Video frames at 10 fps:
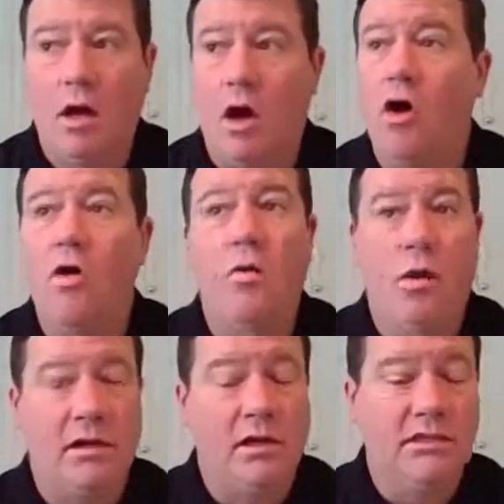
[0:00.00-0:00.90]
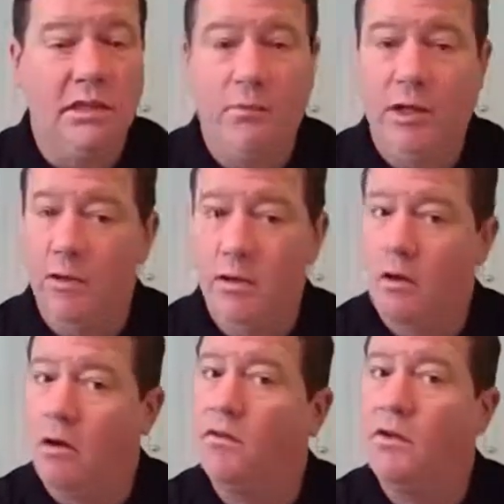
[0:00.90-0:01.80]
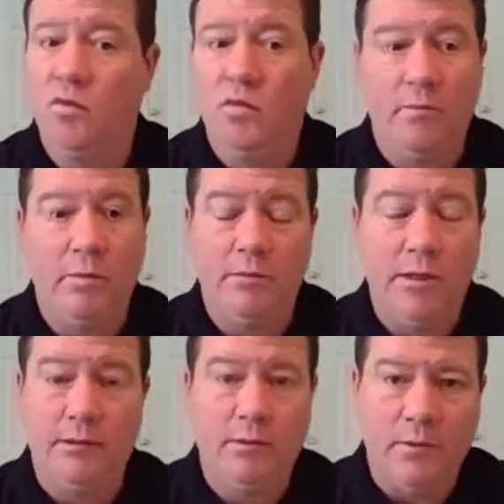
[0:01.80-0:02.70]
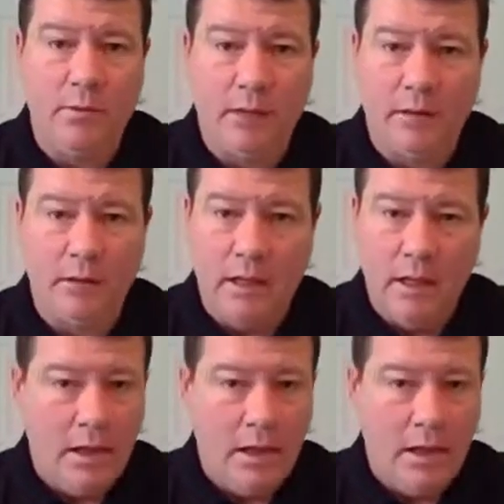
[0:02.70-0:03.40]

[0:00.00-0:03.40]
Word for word: All the rockets that we could, all the 20 millimeter that we could.